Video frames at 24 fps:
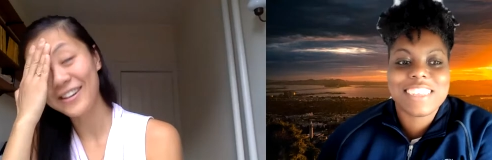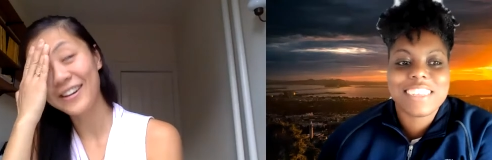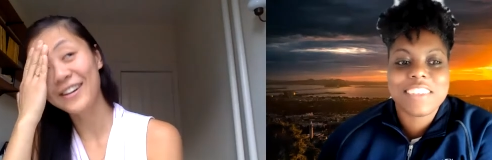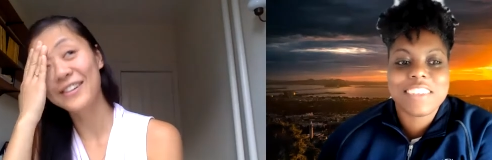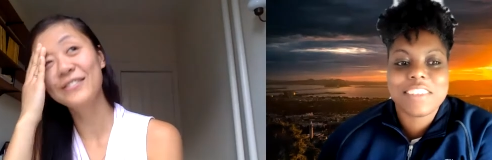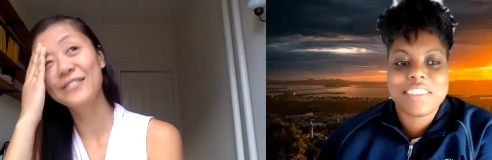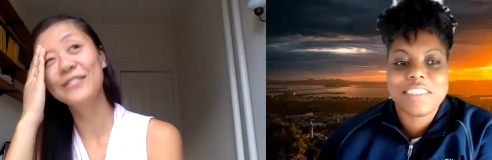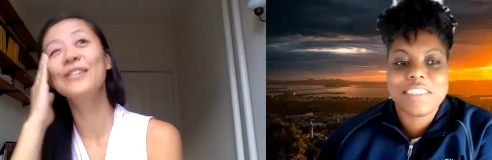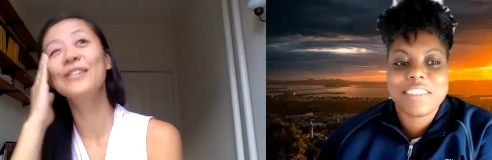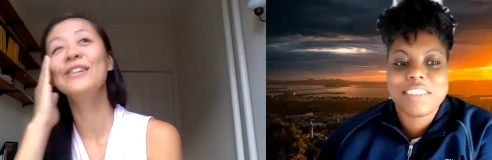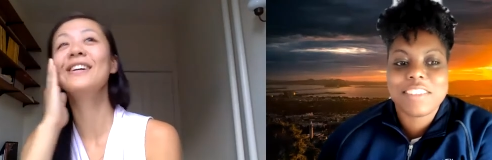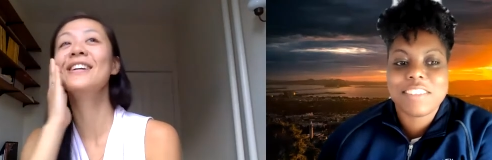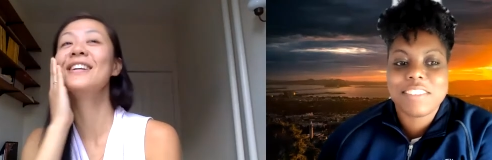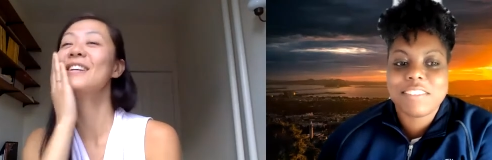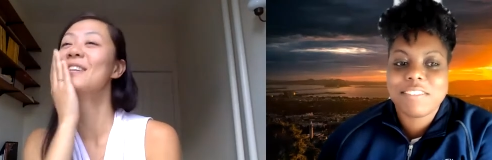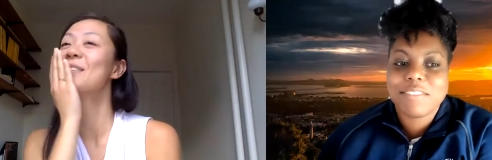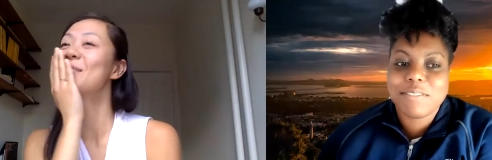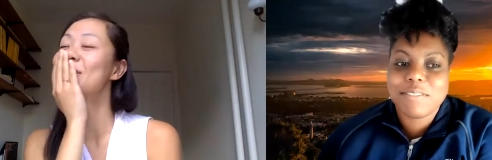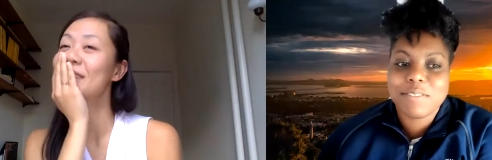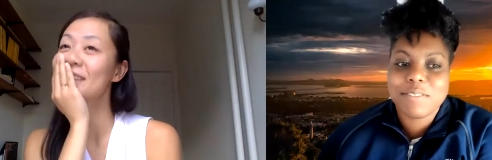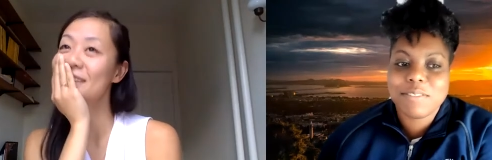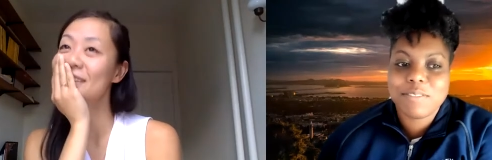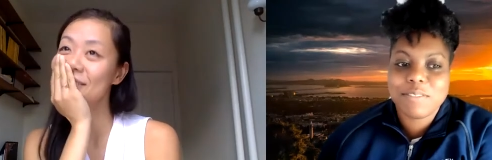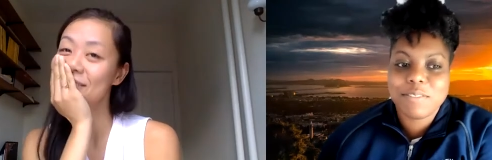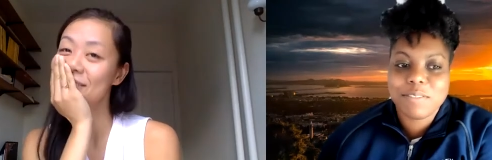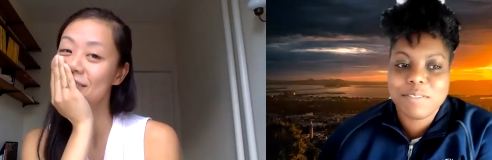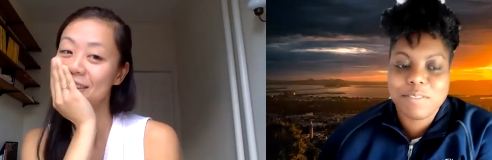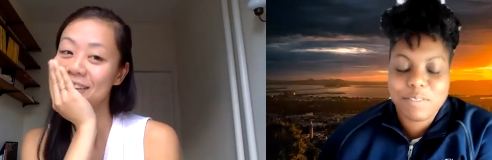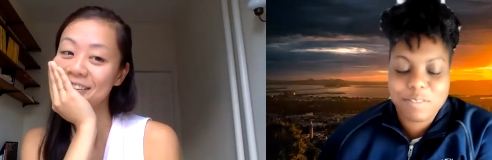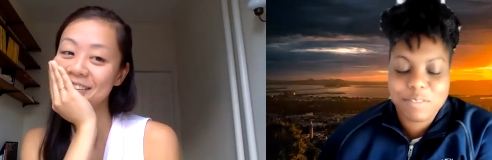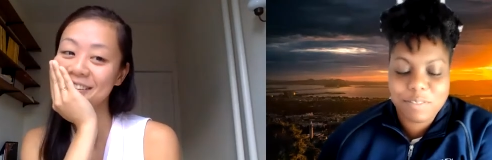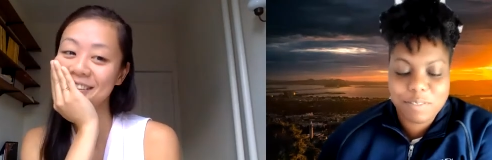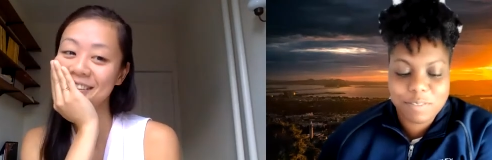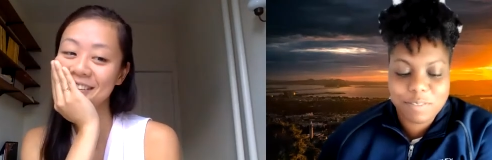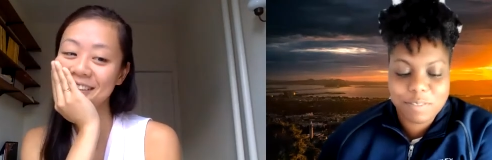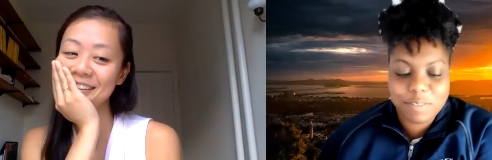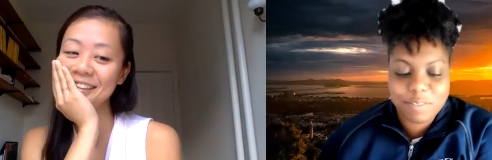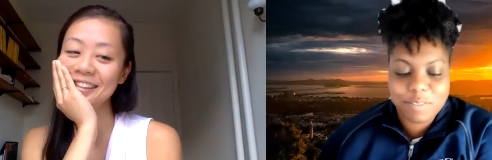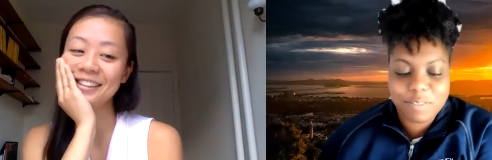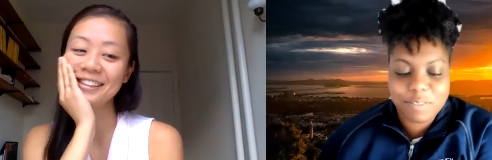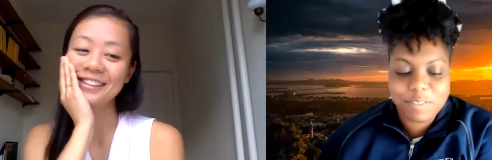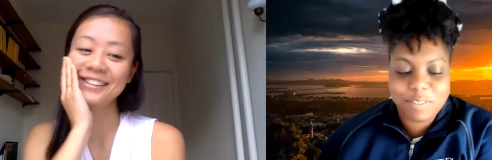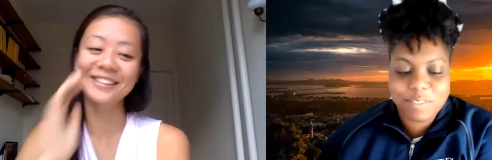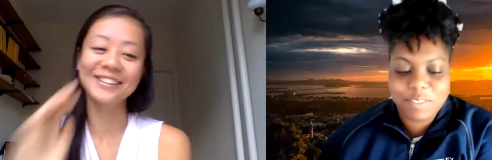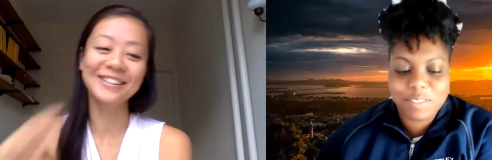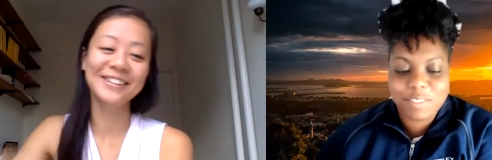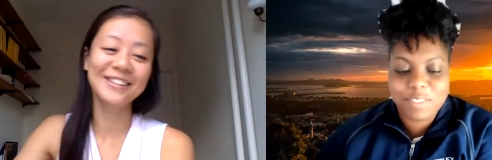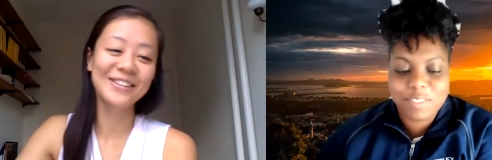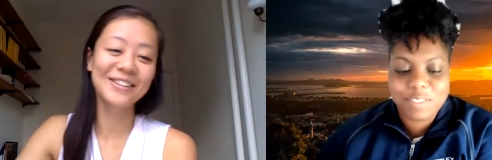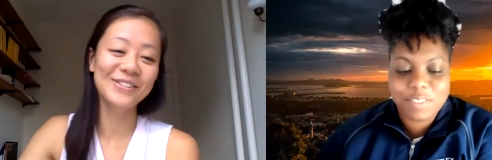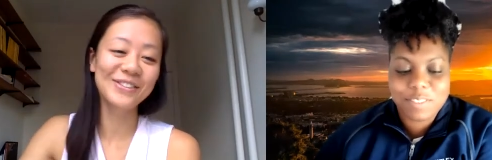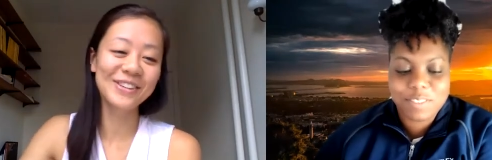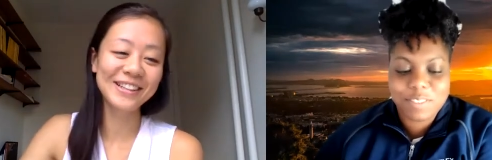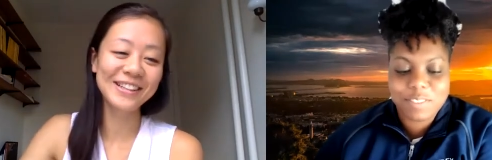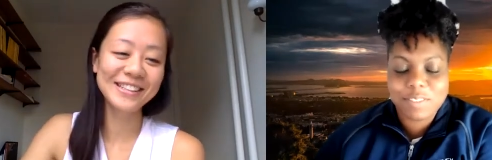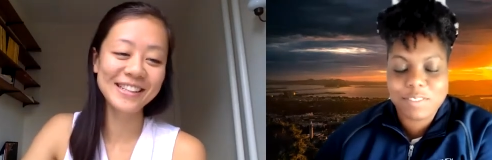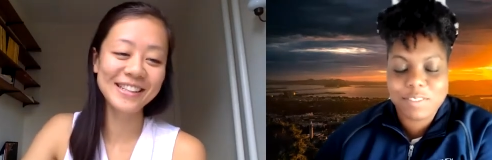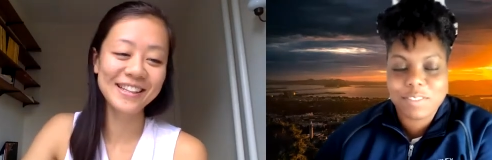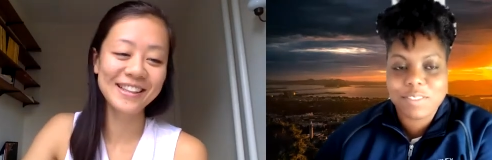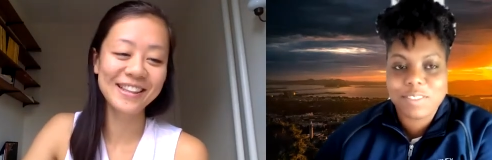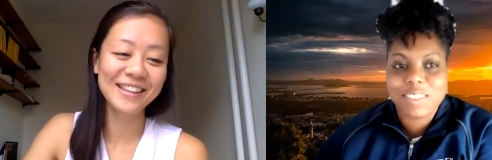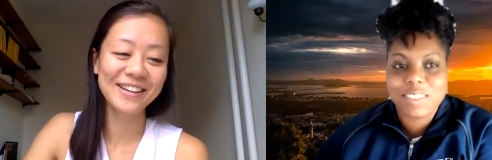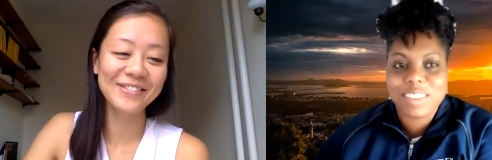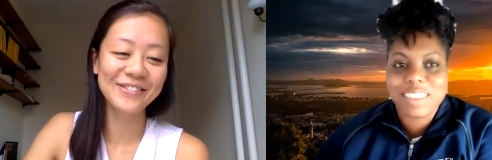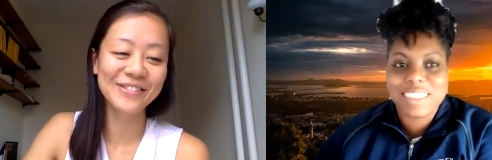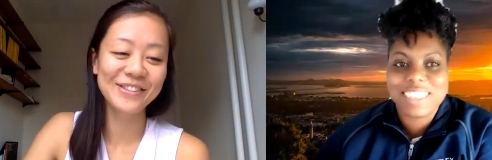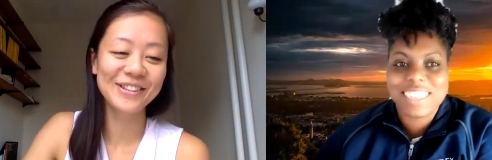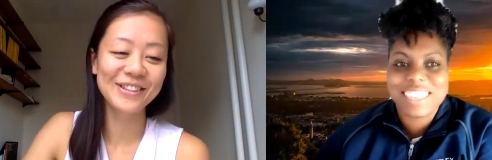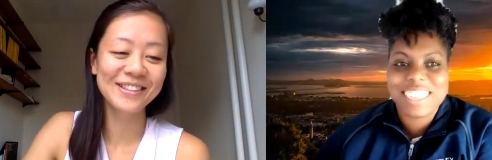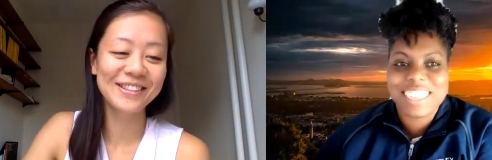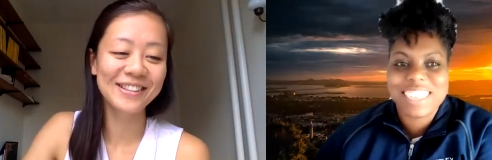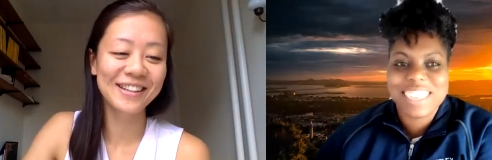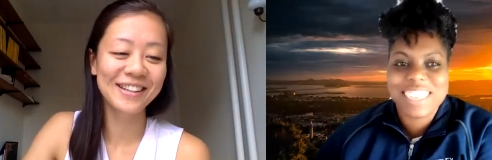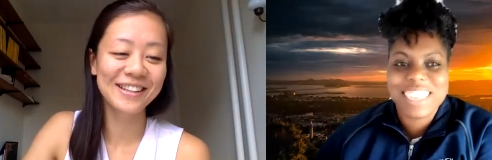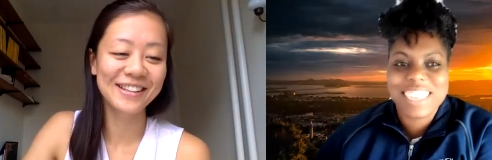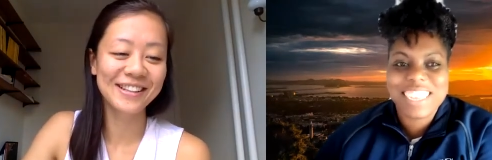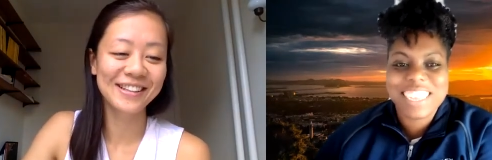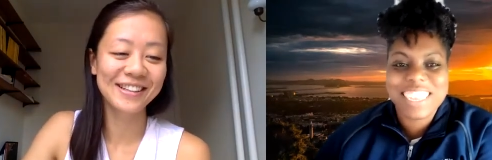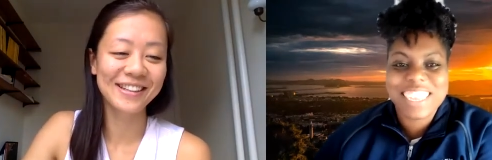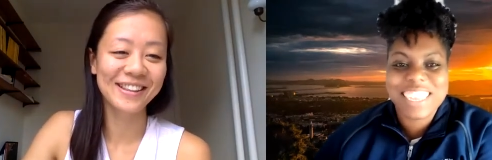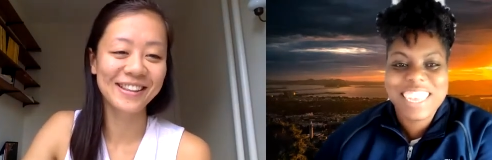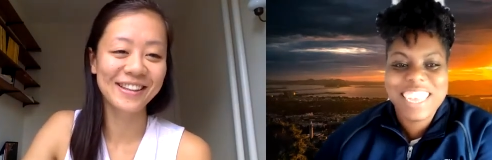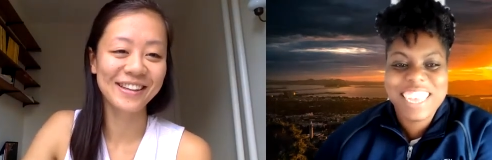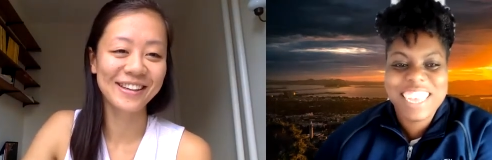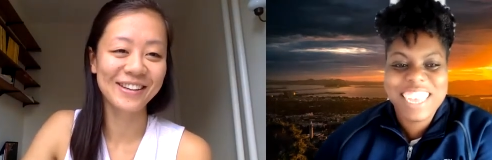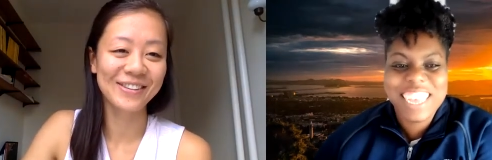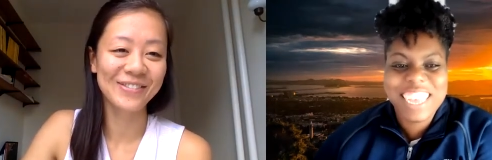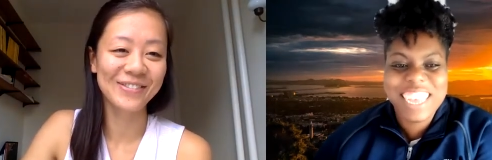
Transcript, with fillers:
Speaker 1: Avoiding pitfalls. Oh, you want to take that first? I need to think